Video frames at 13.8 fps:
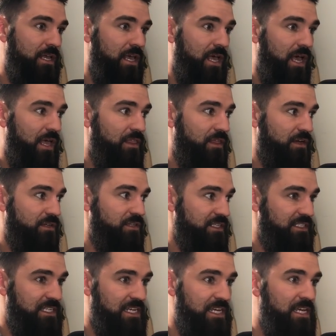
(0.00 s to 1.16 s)
Mm-hmm. The the
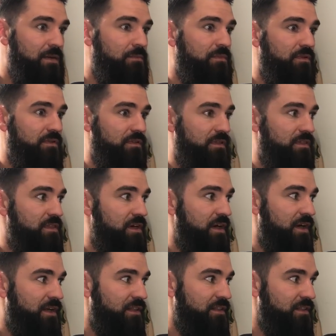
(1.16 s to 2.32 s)
team, the,
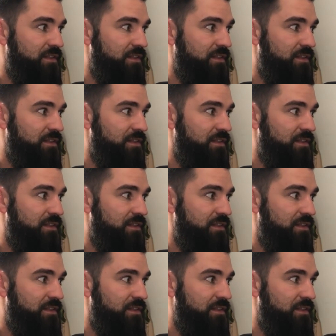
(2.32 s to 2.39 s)
mm-hmm.